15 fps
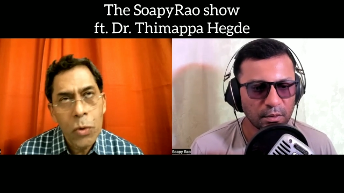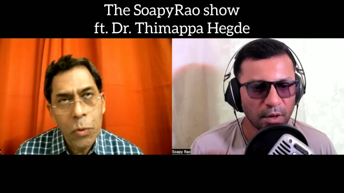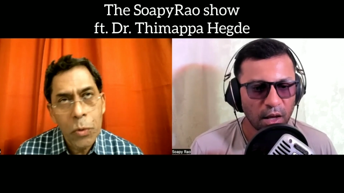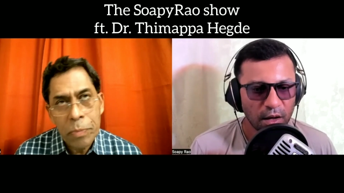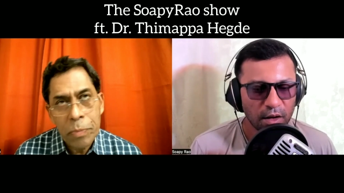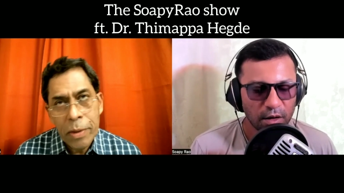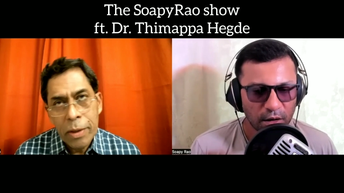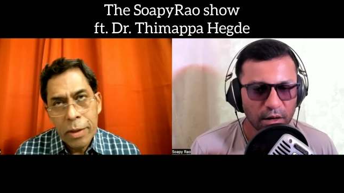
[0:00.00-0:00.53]

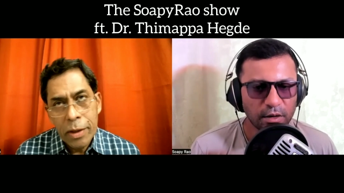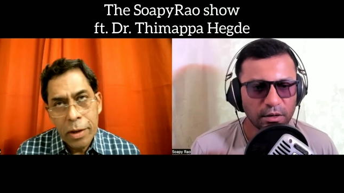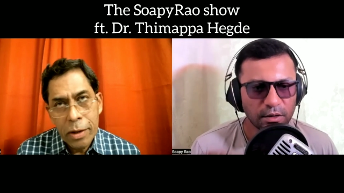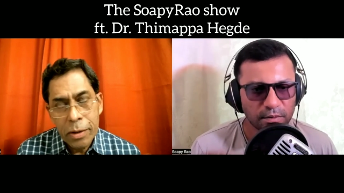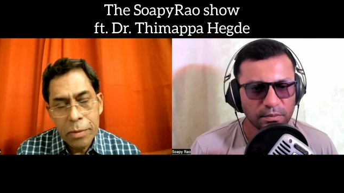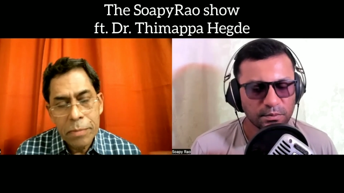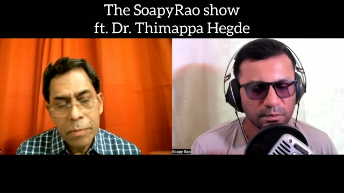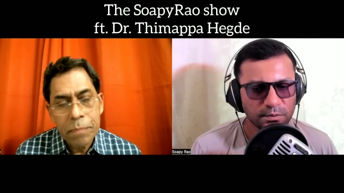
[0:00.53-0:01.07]
Speaker 1: So right.
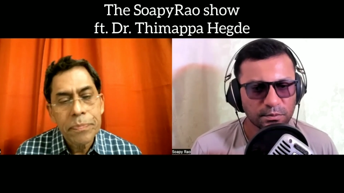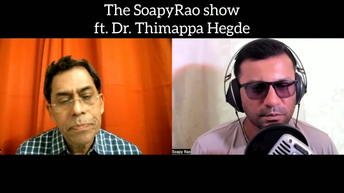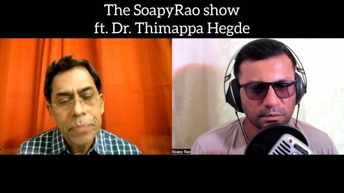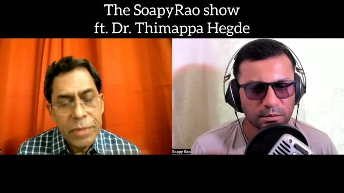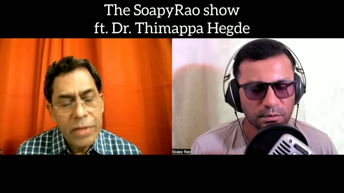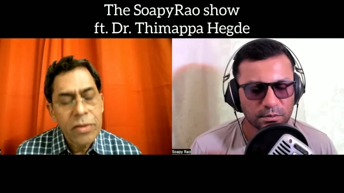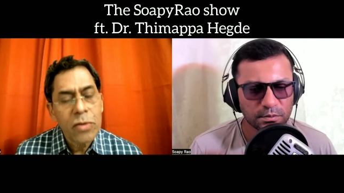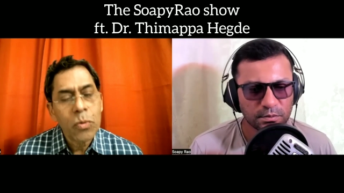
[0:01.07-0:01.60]
uh,
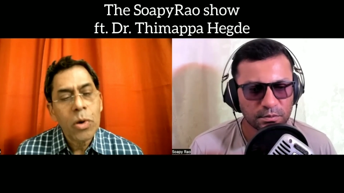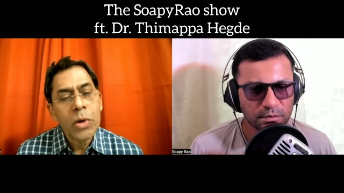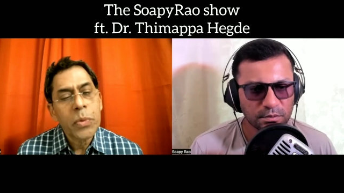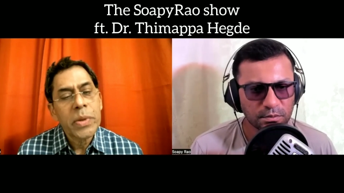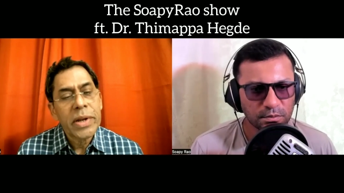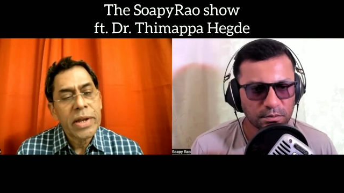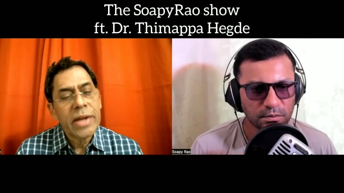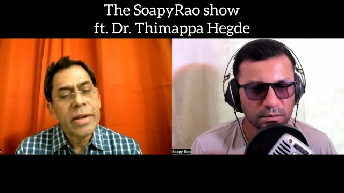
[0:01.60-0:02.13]
this is what
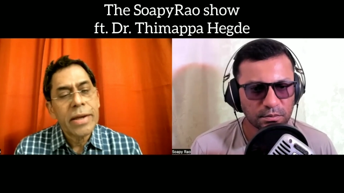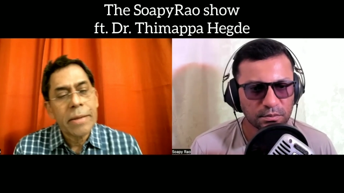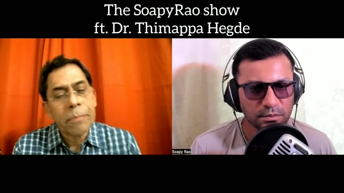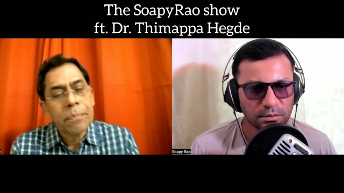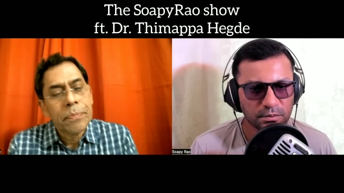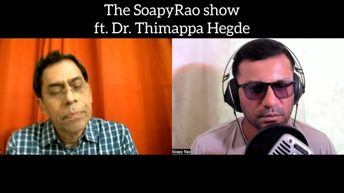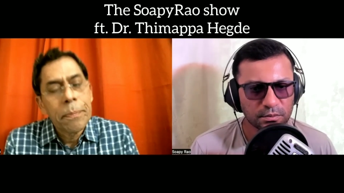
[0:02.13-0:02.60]
we're hearing.